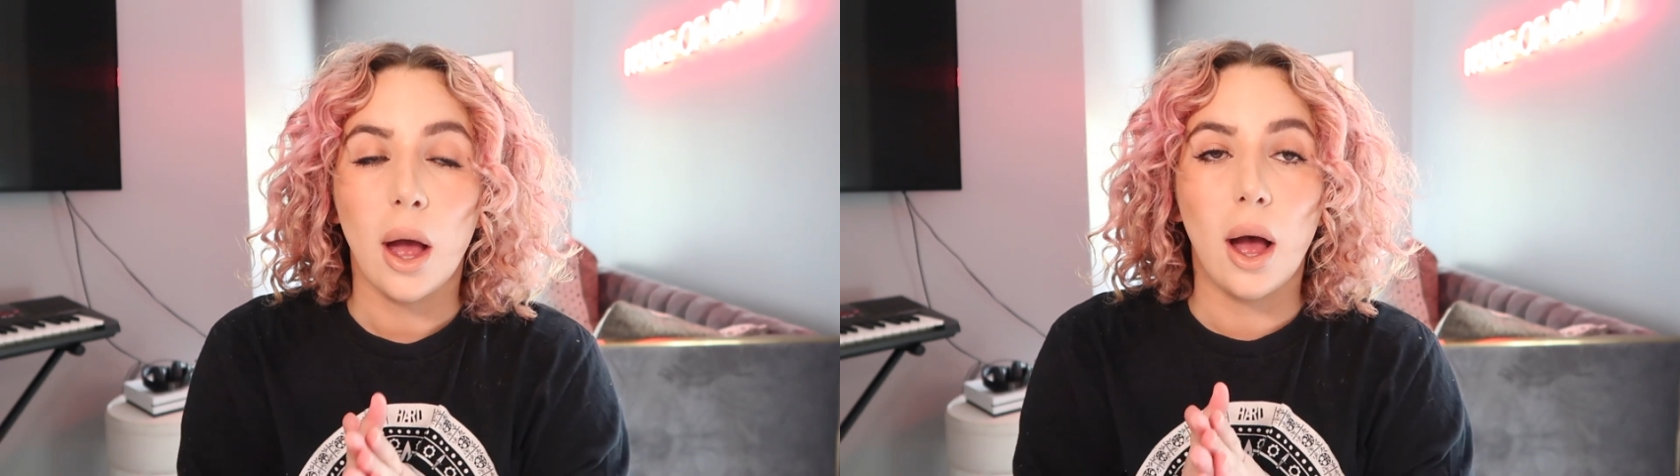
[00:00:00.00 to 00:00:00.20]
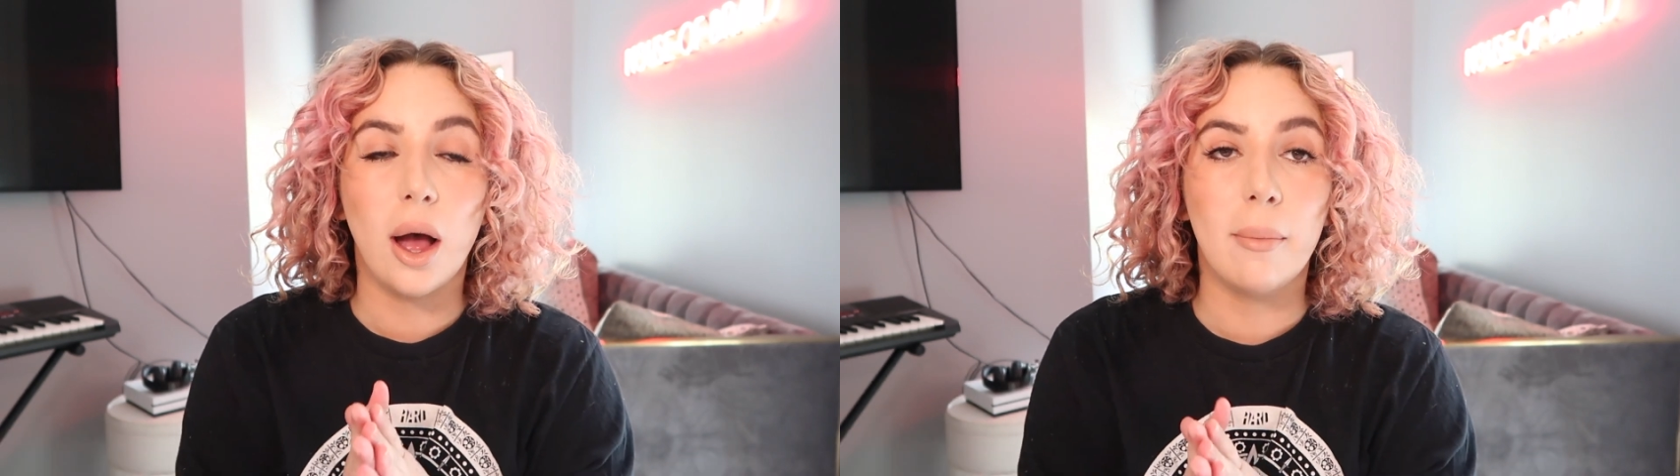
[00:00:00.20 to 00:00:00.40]

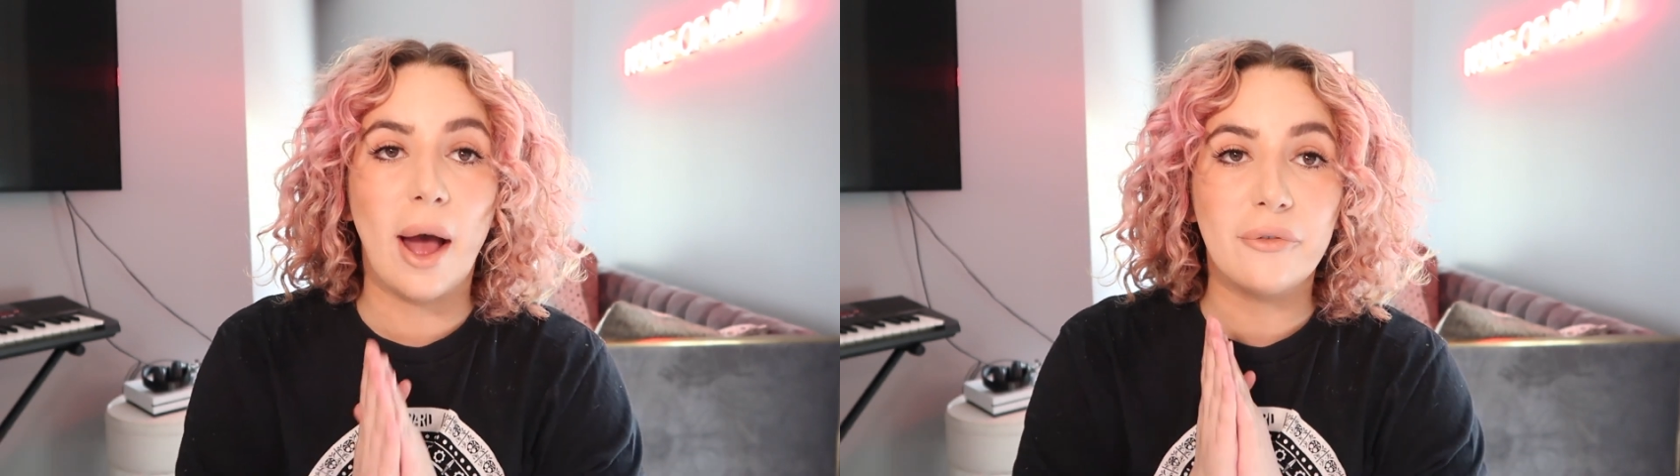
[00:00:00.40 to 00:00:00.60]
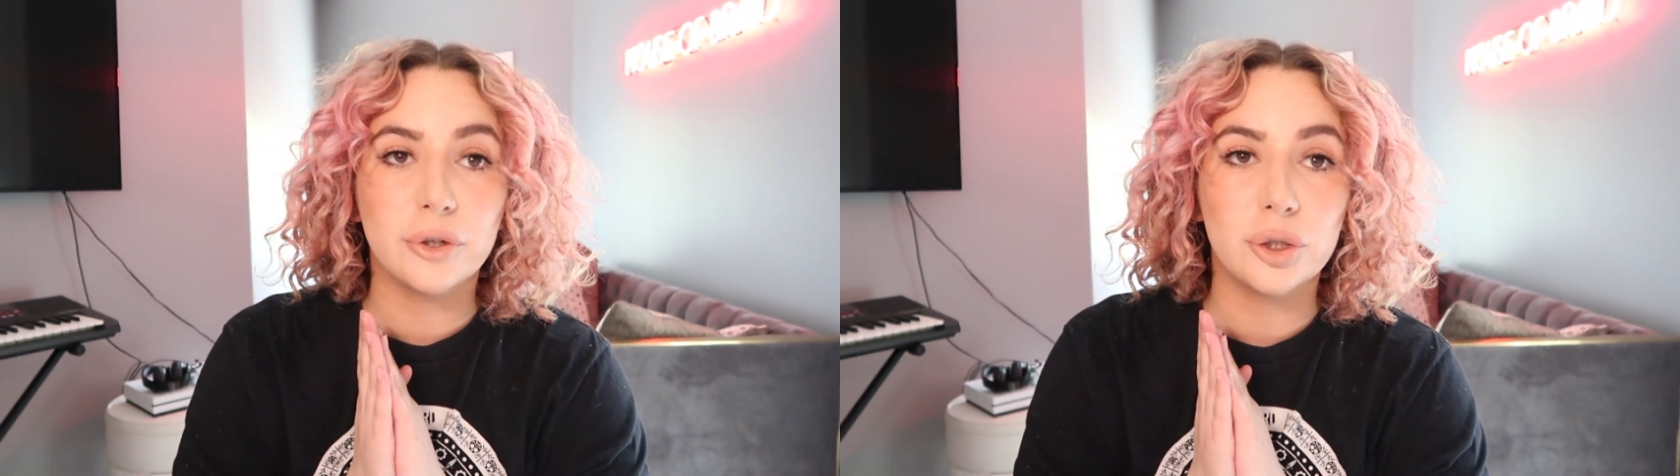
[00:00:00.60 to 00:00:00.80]

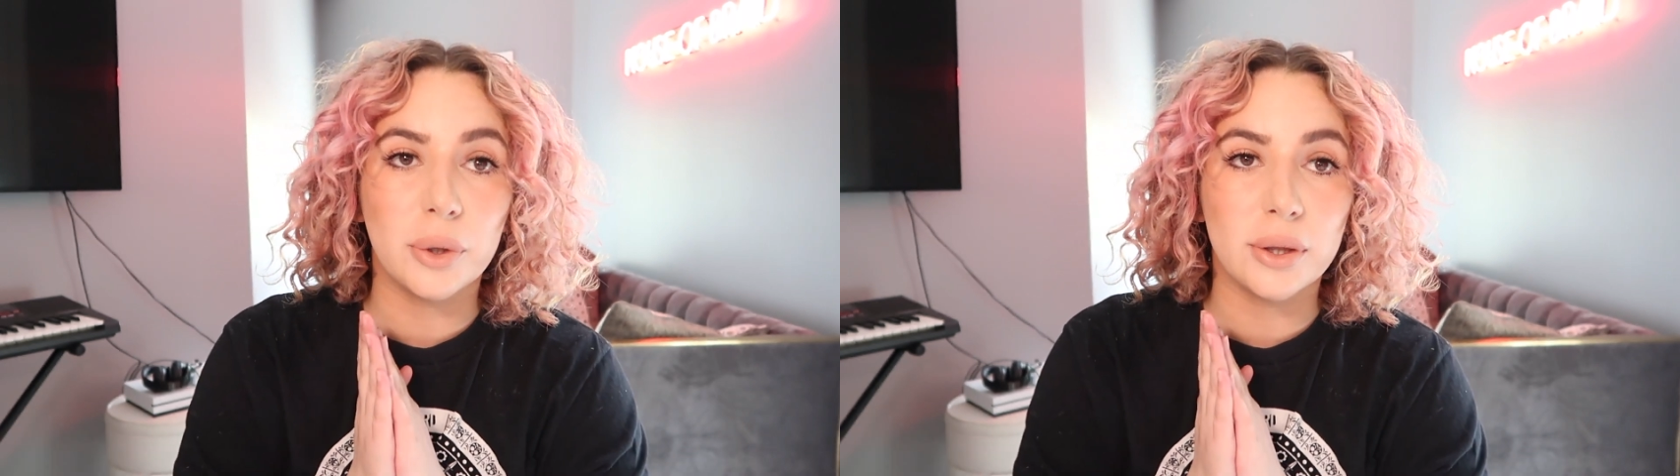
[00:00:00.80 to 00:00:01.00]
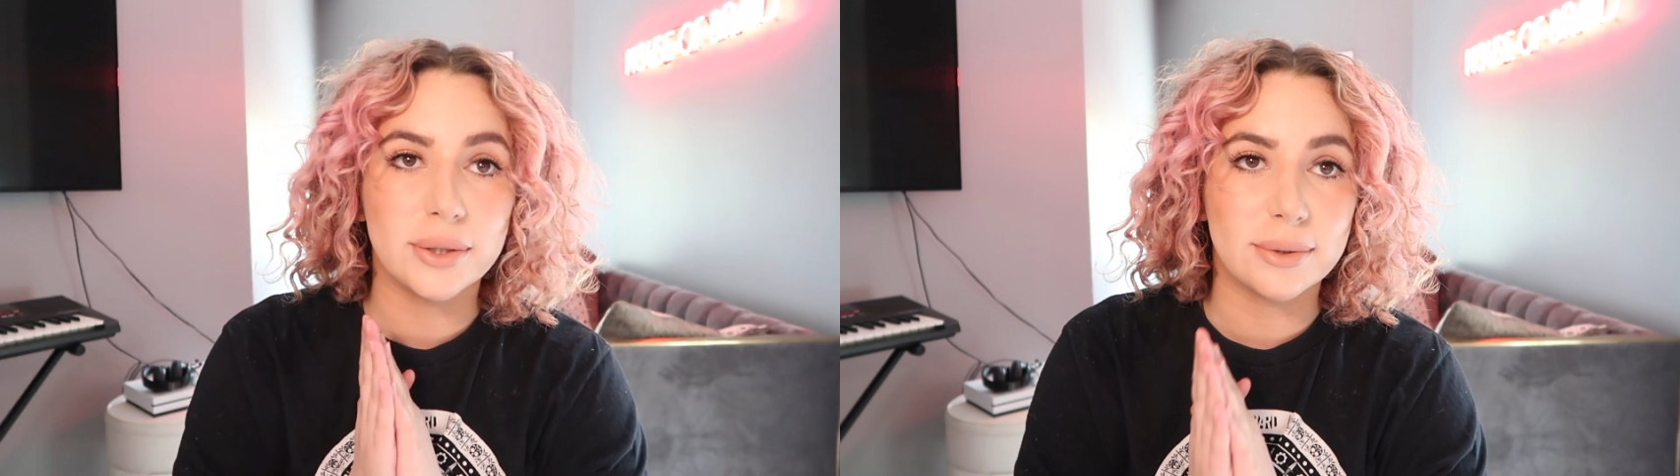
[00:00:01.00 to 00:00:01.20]
After
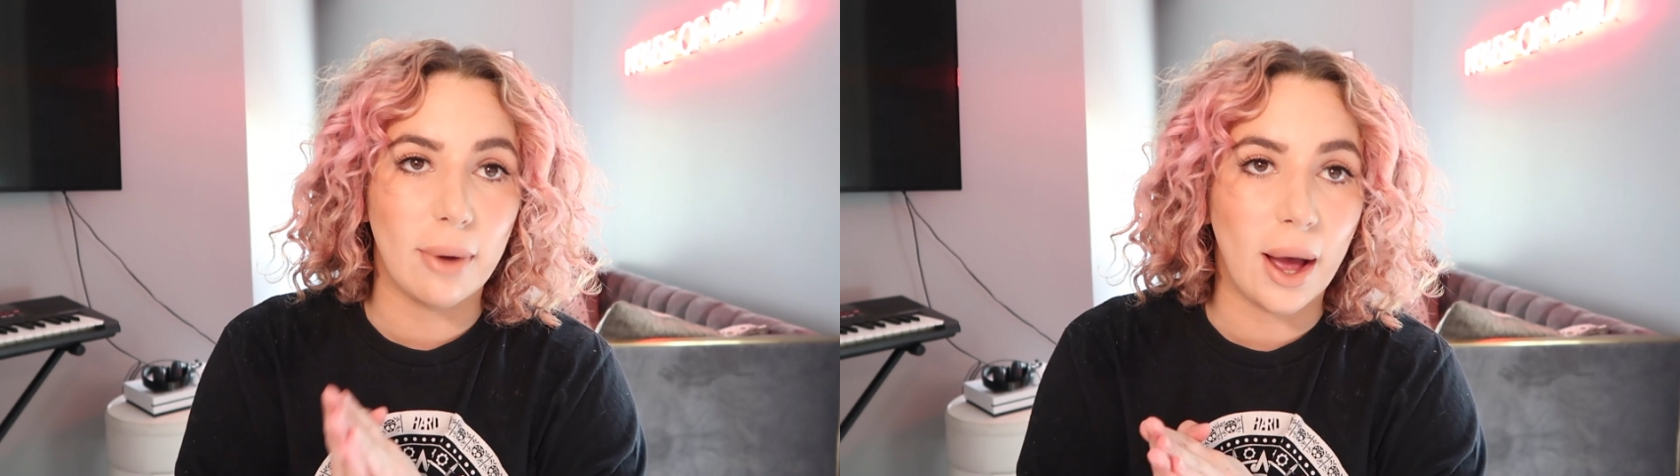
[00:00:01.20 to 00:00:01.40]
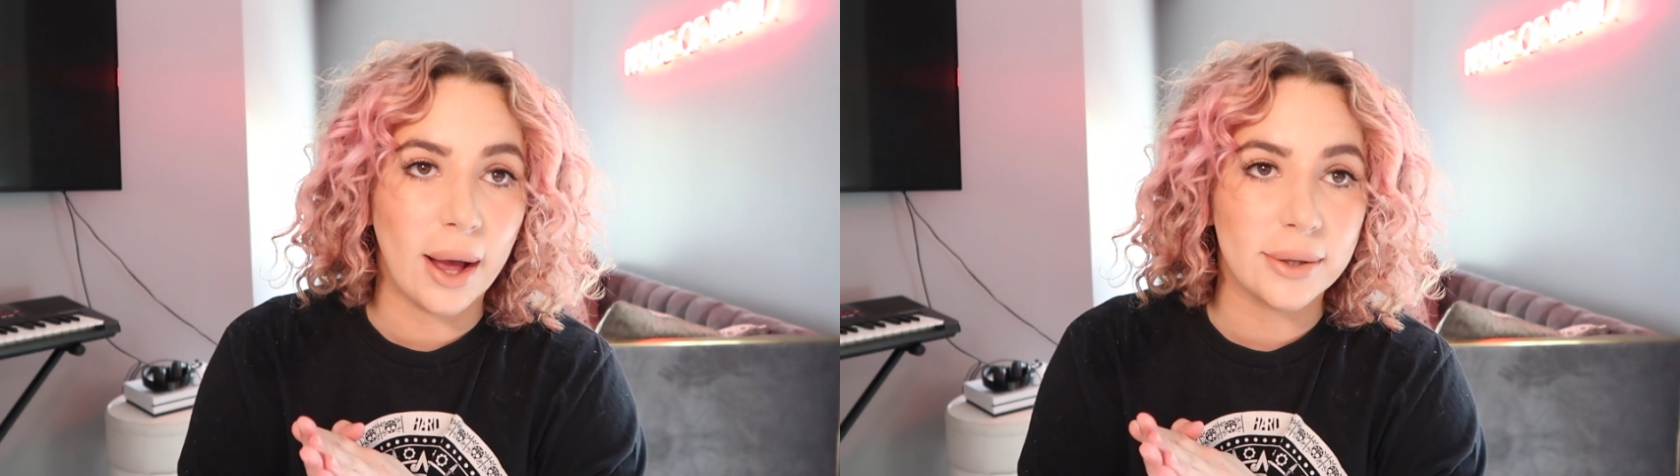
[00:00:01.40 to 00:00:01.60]
doing this
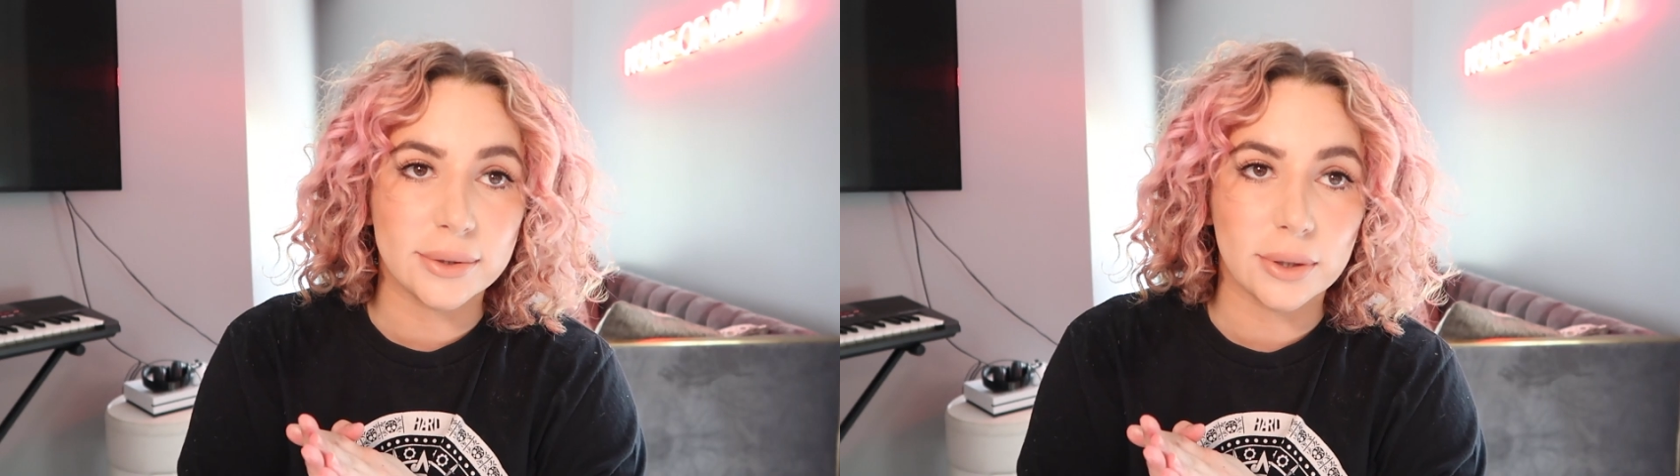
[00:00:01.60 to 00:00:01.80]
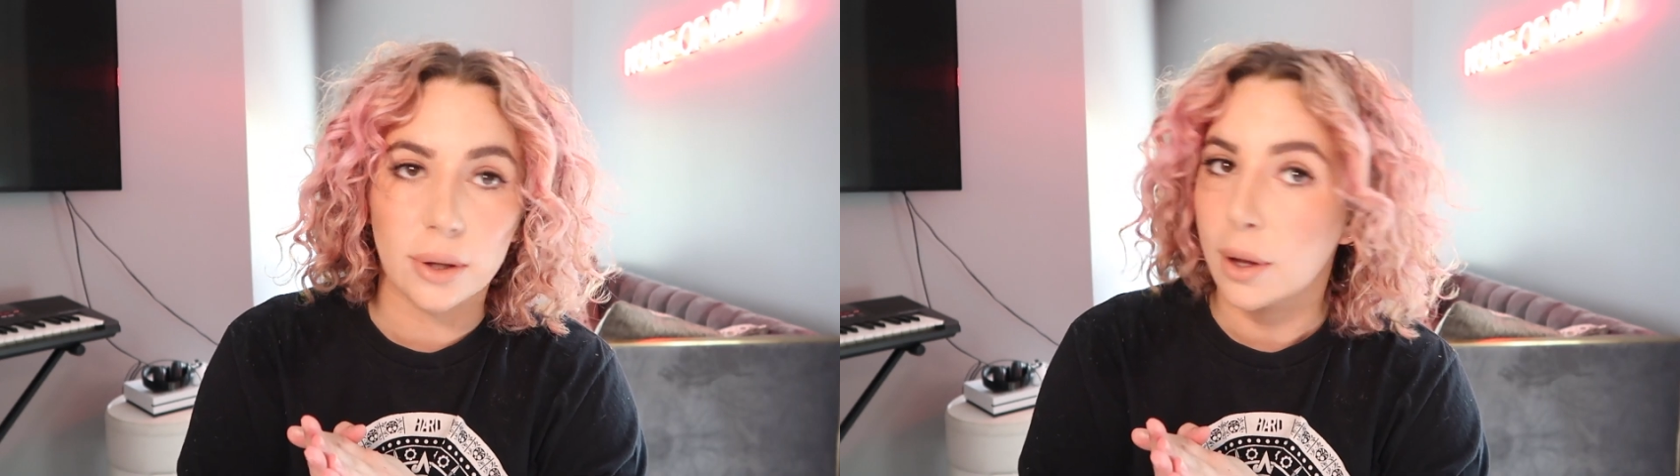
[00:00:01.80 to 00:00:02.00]
mask,